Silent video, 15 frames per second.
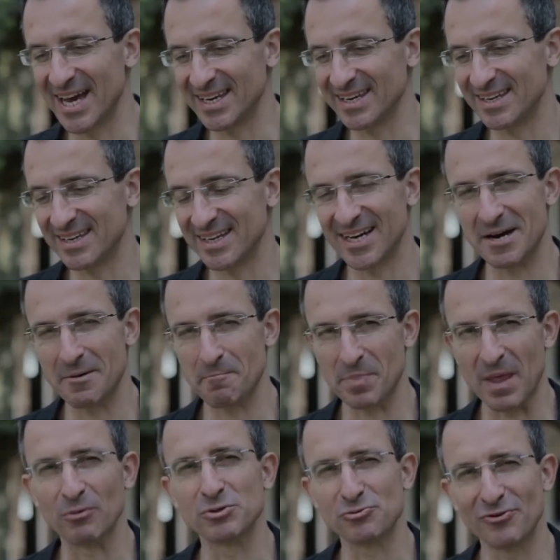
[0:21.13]
and
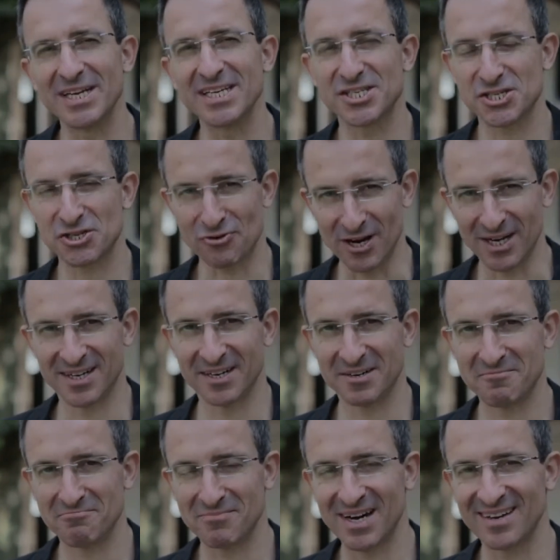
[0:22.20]
I was really struck
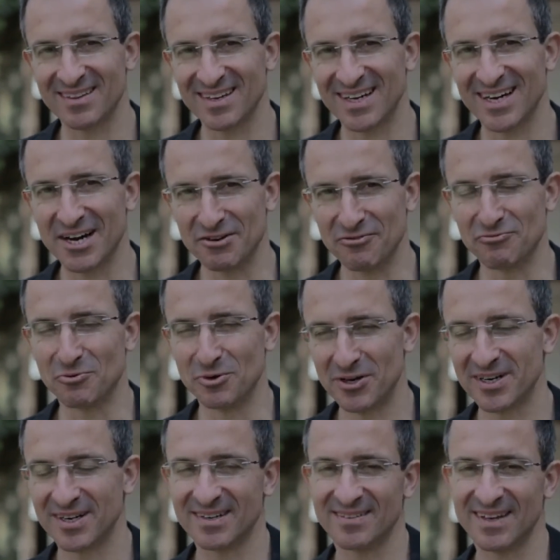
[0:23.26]
by the kind of
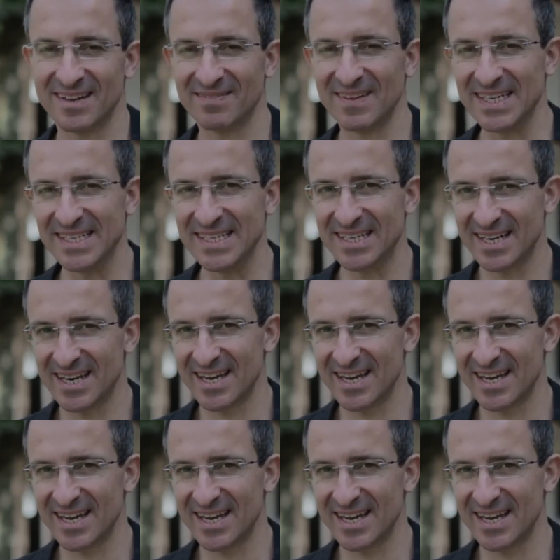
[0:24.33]
work that they did.